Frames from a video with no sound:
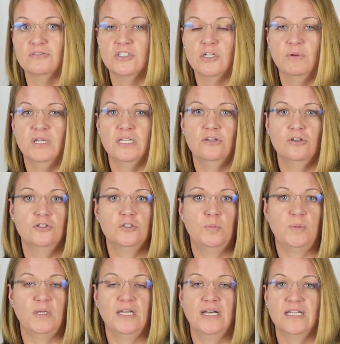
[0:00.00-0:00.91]
So it
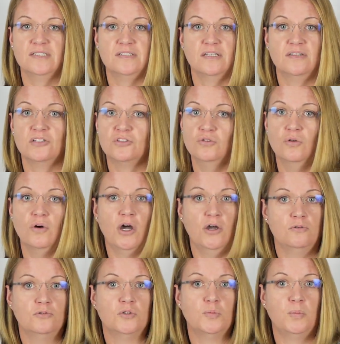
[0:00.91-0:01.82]
could be an asset that's not
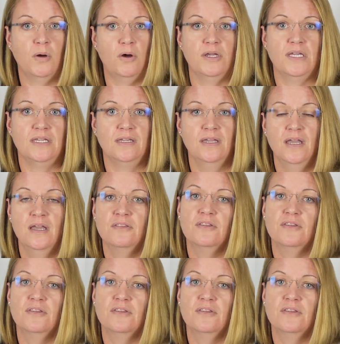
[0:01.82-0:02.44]
owned by